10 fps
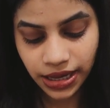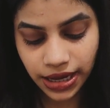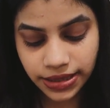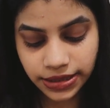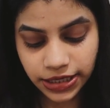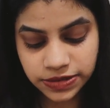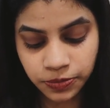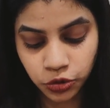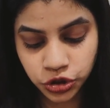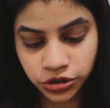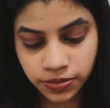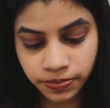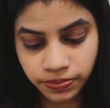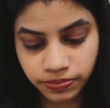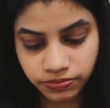and the exposure
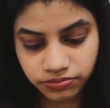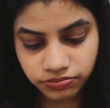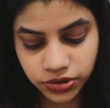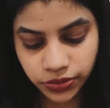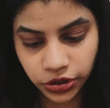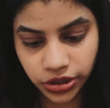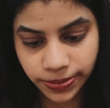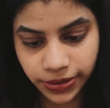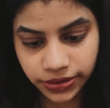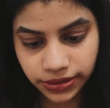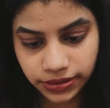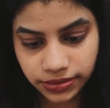to a good amount.